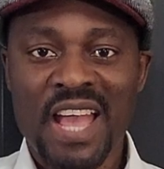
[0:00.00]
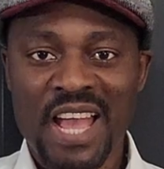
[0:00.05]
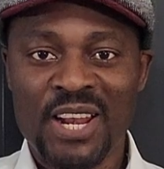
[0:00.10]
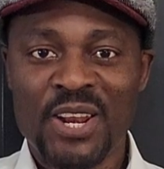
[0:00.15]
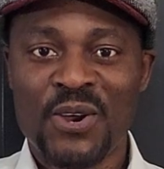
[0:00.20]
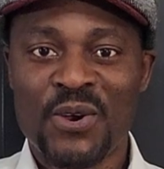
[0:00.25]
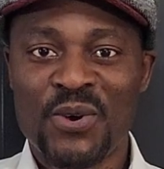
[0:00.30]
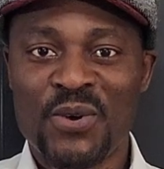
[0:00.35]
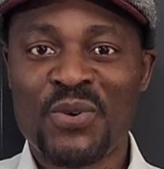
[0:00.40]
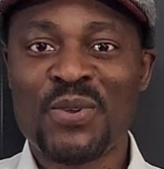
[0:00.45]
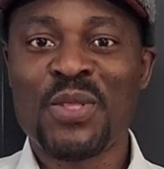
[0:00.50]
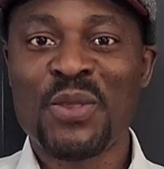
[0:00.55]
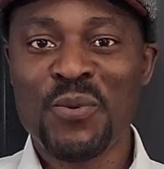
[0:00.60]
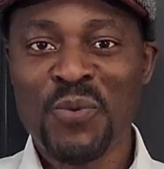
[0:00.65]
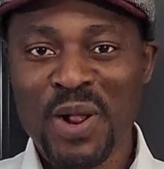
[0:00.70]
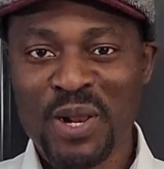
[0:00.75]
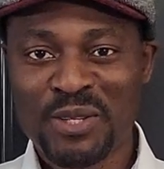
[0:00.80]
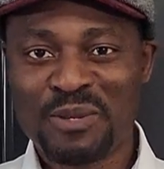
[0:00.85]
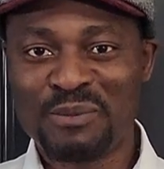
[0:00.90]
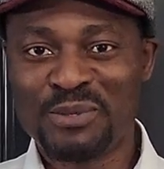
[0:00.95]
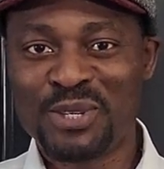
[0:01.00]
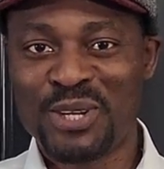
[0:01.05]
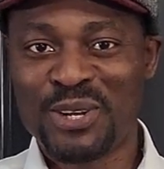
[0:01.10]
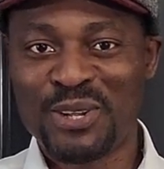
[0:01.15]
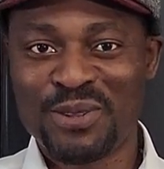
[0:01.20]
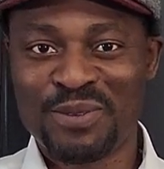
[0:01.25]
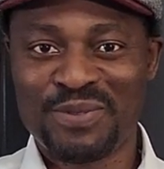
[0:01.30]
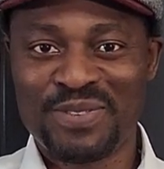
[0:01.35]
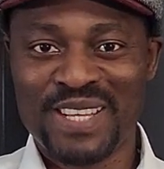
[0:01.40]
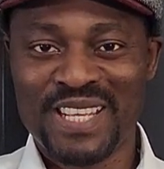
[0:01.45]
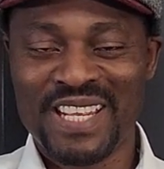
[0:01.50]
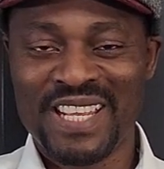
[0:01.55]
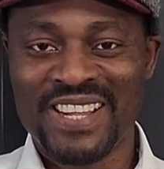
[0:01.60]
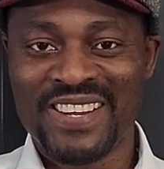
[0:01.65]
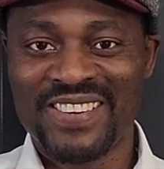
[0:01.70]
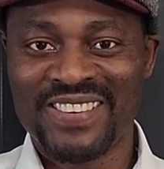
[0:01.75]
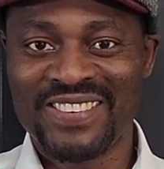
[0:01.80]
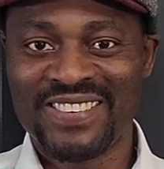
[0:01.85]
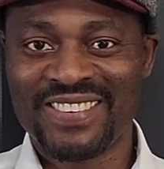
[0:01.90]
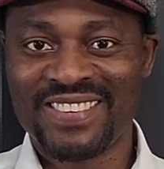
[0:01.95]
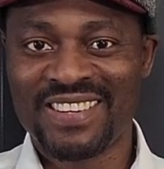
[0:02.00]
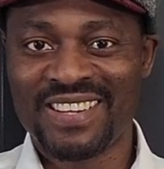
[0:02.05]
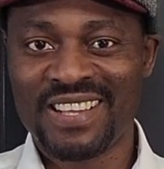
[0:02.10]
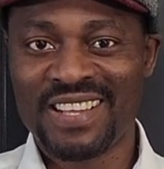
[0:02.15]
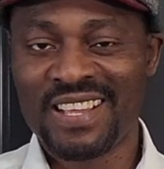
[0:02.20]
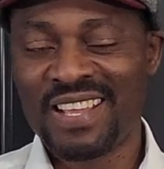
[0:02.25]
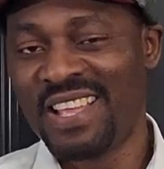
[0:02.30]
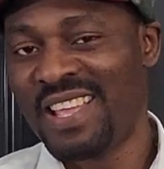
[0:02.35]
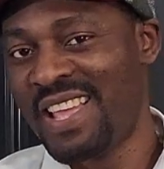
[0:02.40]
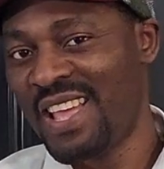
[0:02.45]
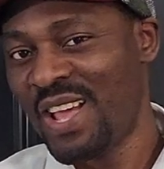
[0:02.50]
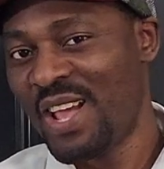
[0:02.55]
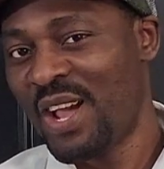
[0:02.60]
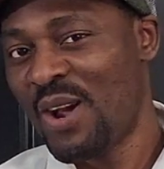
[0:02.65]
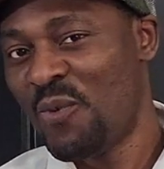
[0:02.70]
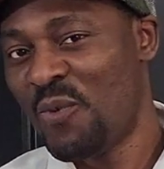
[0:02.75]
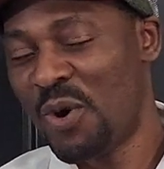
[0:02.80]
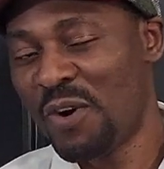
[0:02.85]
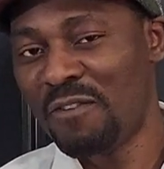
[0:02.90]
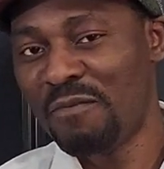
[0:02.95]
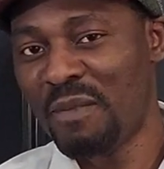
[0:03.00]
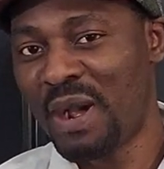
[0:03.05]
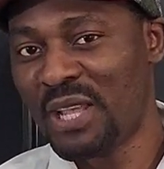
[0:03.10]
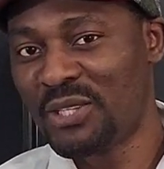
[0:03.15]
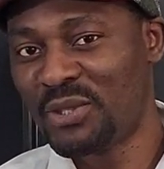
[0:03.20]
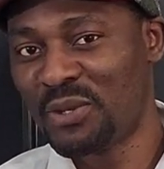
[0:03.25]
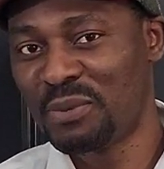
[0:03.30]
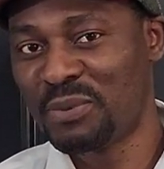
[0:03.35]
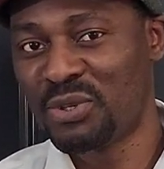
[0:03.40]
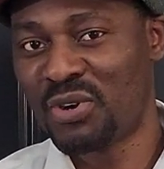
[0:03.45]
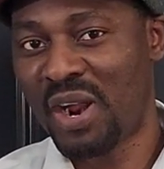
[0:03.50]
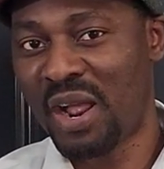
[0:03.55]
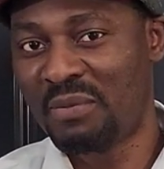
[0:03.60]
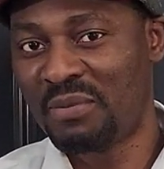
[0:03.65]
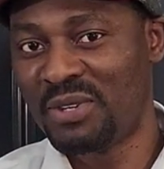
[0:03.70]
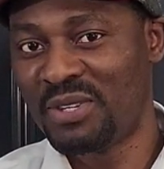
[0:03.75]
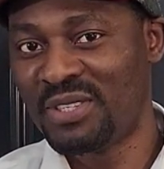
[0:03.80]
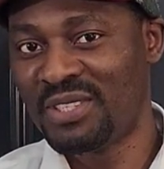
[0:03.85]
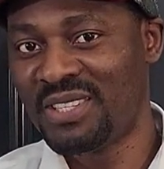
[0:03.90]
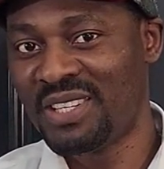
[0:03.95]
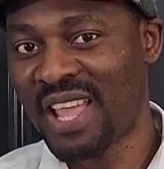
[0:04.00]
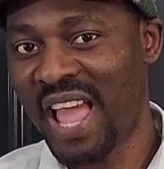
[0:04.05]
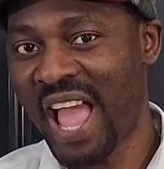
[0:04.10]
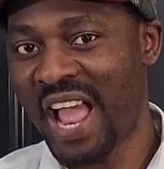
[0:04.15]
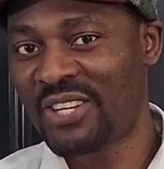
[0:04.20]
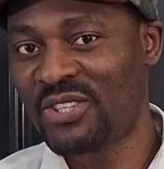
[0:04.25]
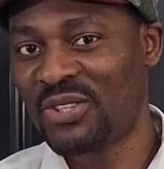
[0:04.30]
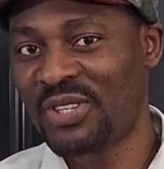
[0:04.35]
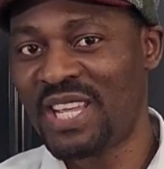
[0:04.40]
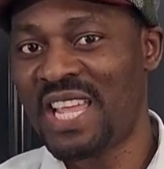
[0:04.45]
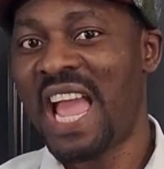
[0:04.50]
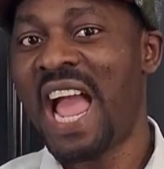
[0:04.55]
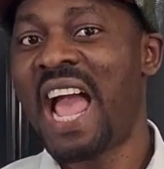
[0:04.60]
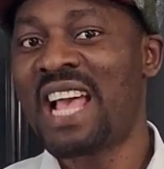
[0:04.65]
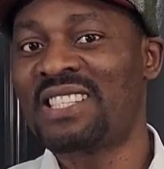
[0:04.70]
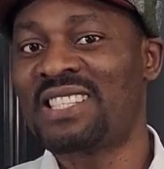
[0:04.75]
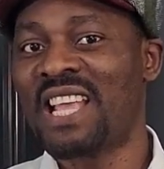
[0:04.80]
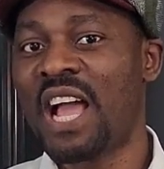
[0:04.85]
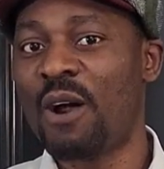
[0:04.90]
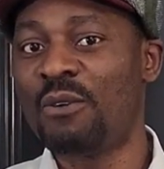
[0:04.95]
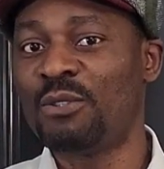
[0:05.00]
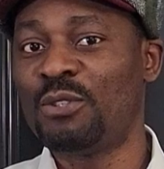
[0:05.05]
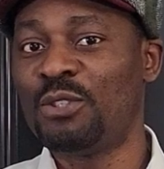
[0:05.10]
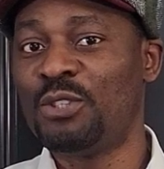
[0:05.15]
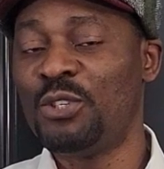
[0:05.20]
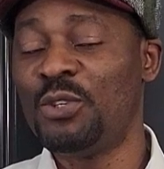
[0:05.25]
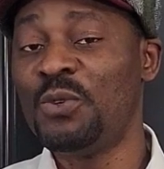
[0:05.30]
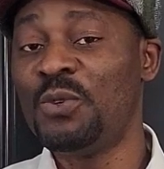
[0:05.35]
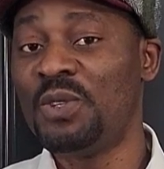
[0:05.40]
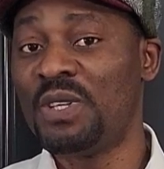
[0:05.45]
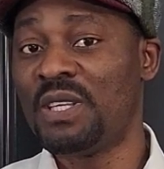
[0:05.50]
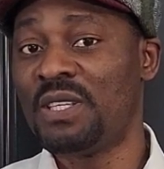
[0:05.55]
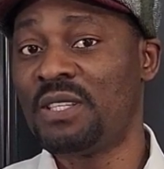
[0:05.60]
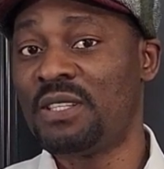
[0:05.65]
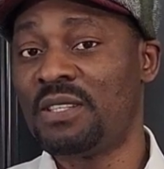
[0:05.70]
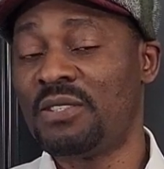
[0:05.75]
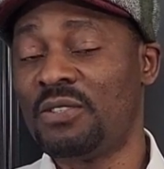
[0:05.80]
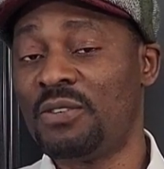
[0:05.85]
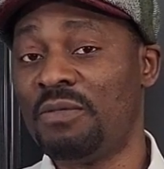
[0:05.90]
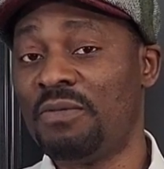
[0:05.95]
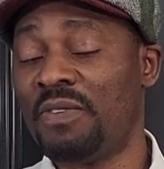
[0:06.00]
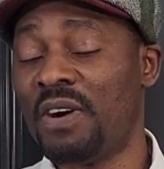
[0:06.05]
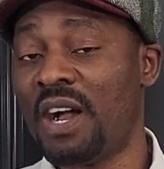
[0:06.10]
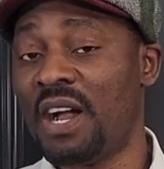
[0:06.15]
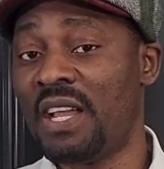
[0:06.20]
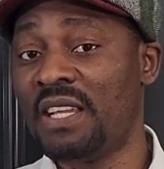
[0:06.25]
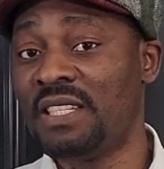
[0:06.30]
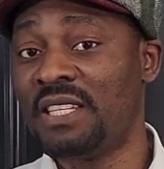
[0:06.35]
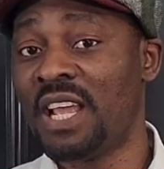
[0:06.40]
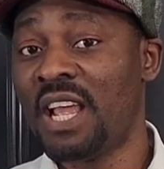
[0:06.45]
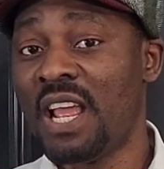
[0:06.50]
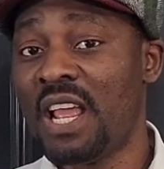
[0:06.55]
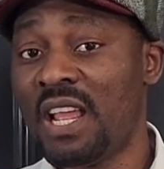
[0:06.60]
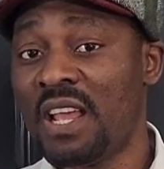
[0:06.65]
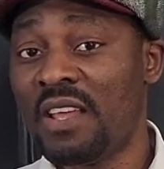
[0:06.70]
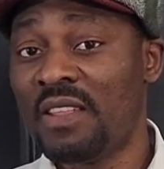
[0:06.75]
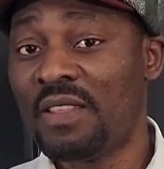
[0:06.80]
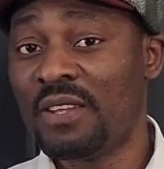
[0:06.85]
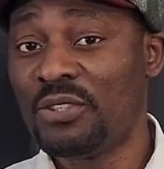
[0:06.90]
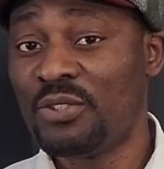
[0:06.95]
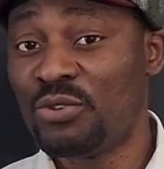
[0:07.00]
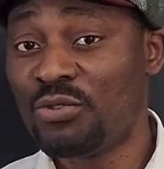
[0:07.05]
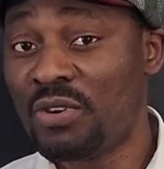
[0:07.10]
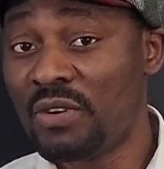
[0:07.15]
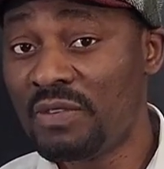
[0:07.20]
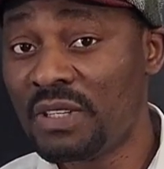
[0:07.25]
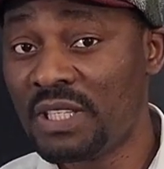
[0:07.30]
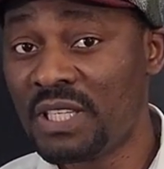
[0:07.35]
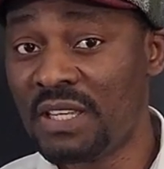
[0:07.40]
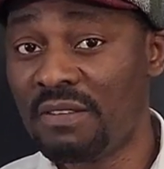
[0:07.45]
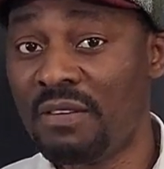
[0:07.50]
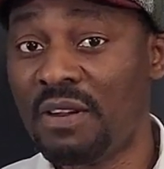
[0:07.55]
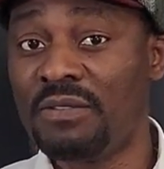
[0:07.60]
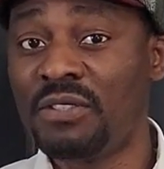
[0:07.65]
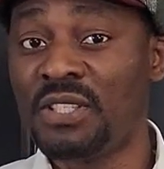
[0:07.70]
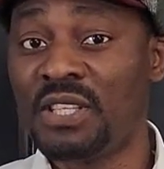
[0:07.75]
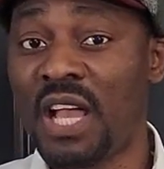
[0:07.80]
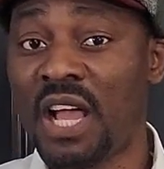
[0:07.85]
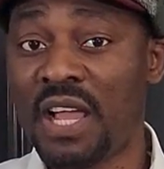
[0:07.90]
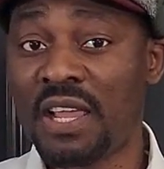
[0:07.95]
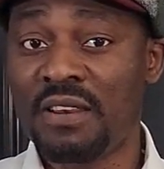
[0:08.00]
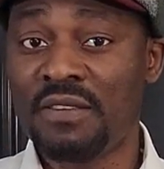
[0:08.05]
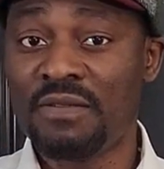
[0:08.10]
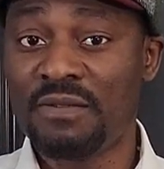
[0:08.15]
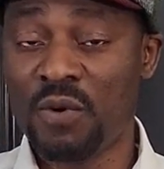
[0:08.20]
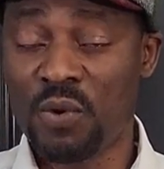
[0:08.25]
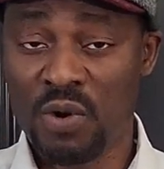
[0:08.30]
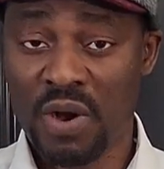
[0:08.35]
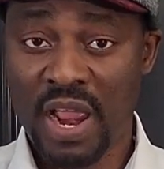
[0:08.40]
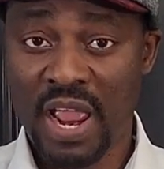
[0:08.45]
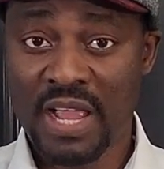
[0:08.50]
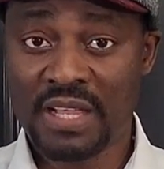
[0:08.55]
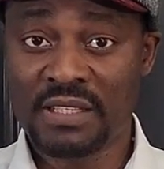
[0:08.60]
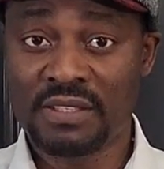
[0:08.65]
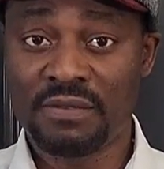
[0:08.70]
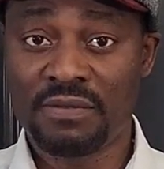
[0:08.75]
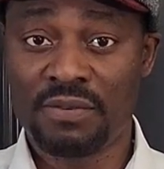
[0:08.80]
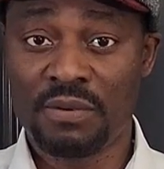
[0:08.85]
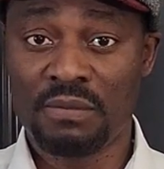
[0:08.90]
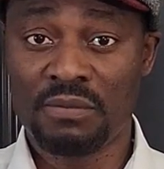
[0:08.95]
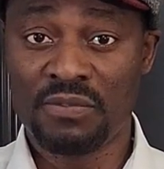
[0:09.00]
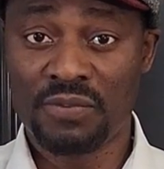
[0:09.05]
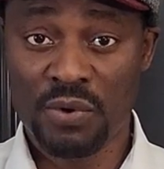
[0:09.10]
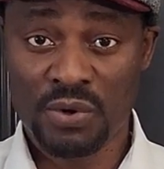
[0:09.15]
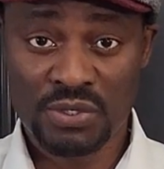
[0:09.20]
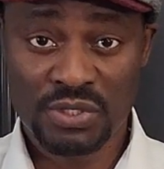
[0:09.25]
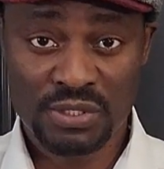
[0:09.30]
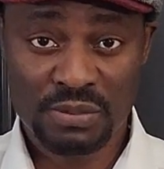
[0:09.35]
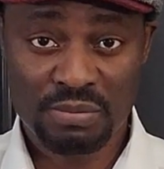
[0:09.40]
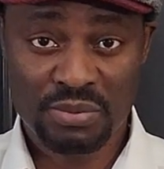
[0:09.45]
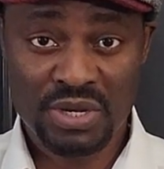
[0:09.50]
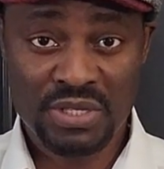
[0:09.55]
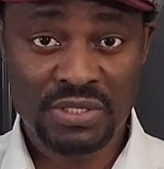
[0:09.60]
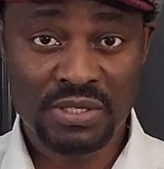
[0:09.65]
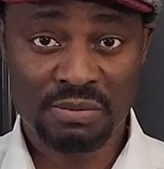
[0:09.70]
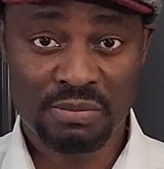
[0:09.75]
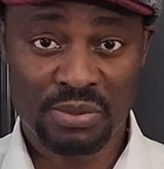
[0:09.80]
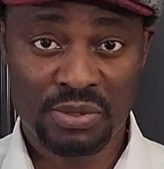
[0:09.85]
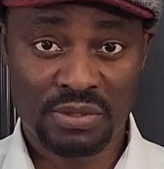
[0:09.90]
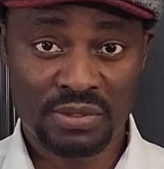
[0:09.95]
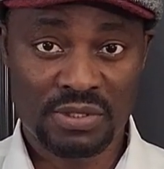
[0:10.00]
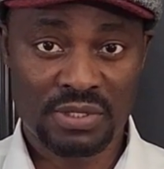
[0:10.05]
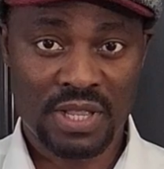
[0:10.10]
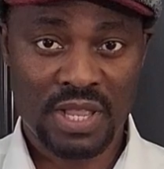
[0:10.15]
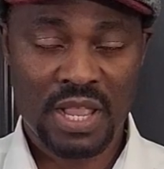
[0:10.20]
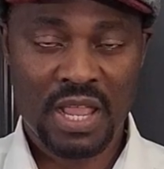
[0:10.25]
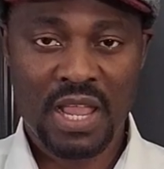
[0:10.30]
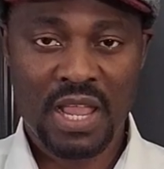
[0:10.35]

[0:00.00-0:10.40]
Hello, welcome to another video. One of my subscribers actually asked how to do this to find the derivative of sine 4x from first principles.